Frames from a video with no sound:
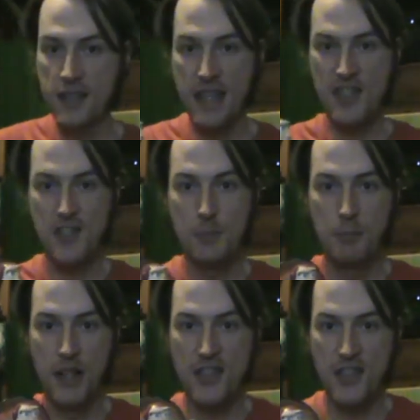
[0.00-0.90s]
this
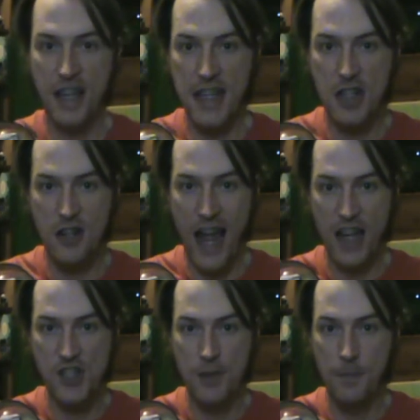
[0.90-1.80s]
Buzz Lightyear
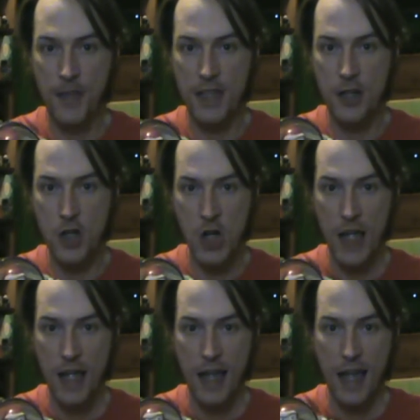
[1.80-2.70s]
action figure
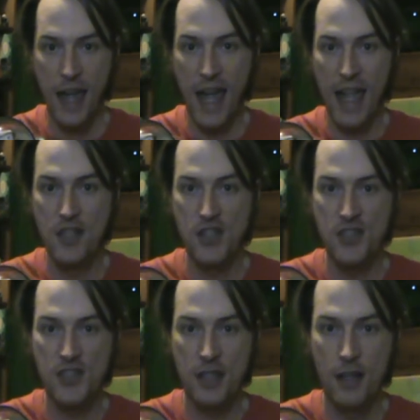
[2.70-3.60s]
and
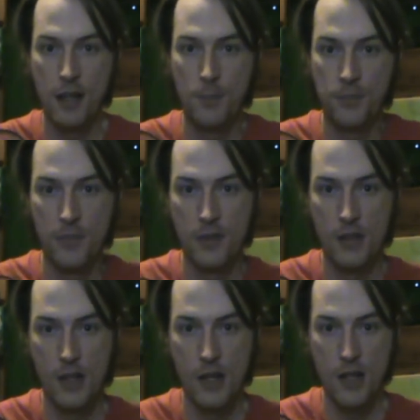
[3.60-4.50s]
just
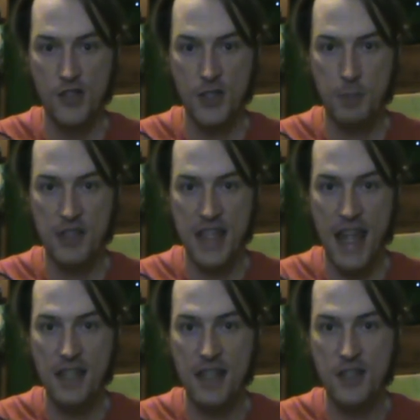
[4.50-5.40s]

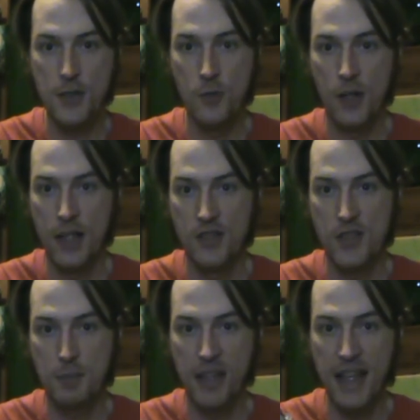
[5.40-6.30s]
pretended to
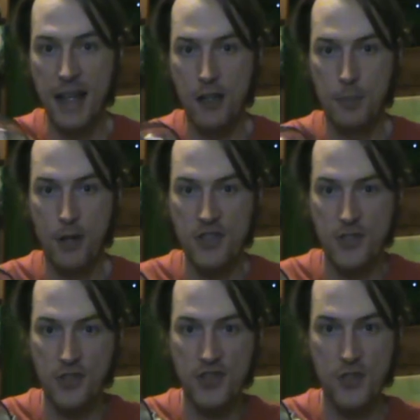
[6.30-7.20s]
just played out a
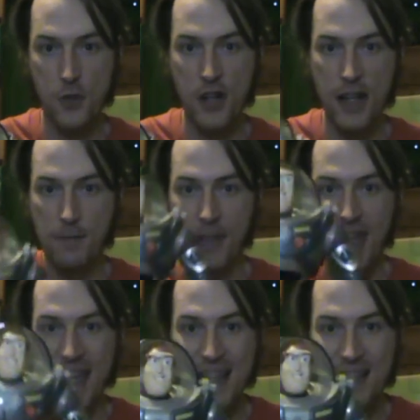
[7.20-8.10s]
personal story of
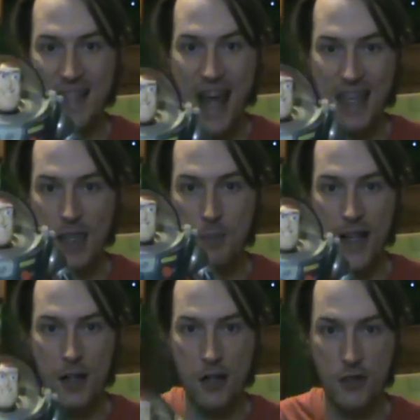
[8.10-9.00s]
it attacking my
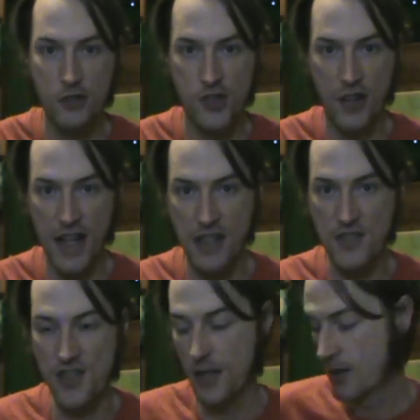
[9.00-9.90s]
Erdl trains.